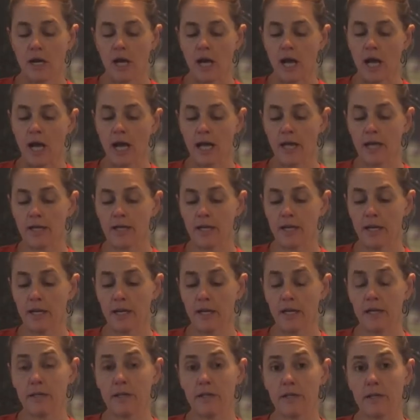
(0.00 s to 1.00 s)

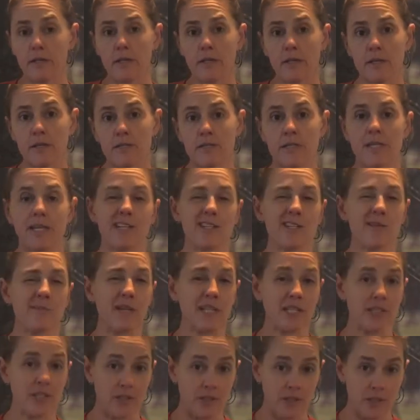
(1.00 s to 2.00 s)
Iodine is an
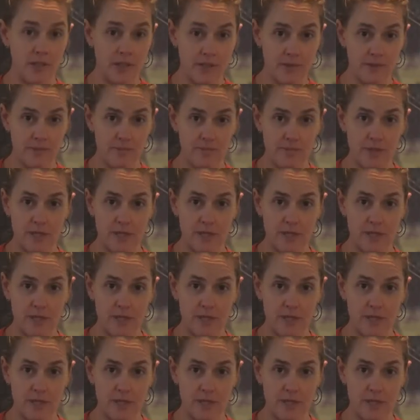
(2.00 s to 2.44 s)
antibacterial,